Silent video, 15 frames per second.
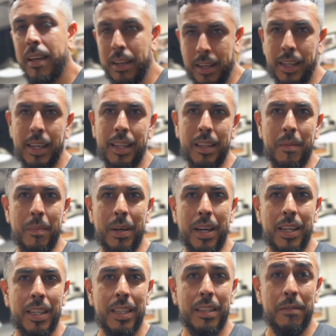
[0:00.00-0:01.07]
again the
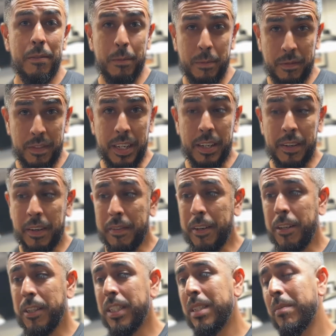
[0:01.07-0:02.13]
body is
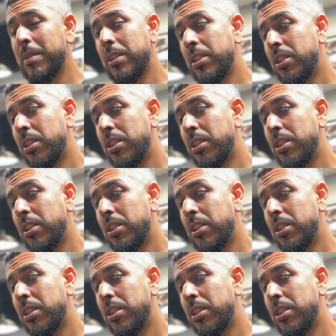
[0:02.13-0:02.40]
very similar